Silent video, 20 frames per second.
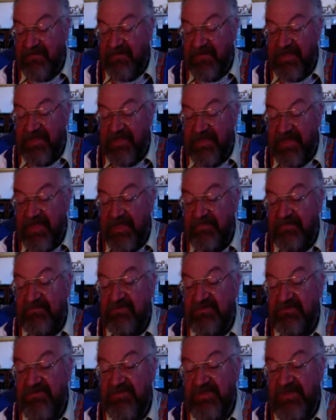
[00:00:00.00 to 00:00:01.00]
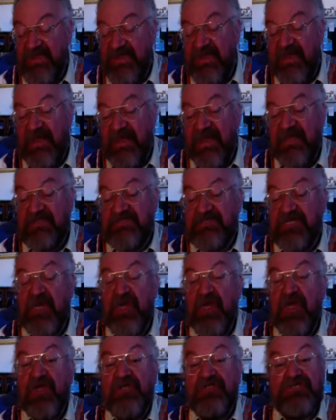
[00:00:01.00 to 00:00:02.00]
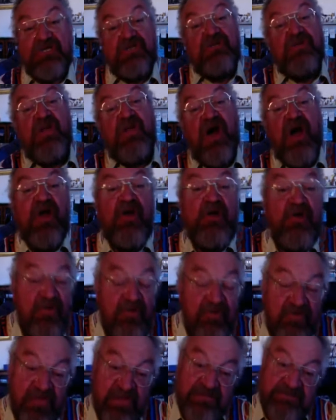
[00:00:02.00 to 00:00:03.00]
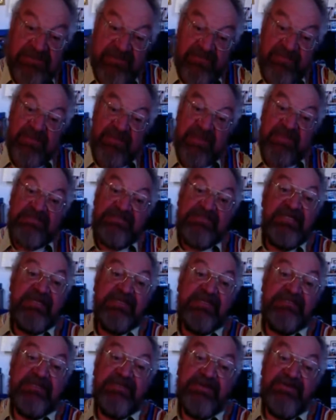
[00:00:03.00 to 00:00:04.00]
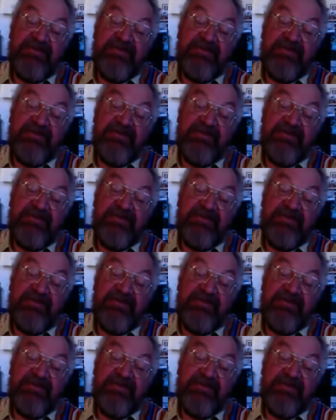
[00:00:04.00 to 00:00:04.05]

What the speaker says: came to know that some of these things that had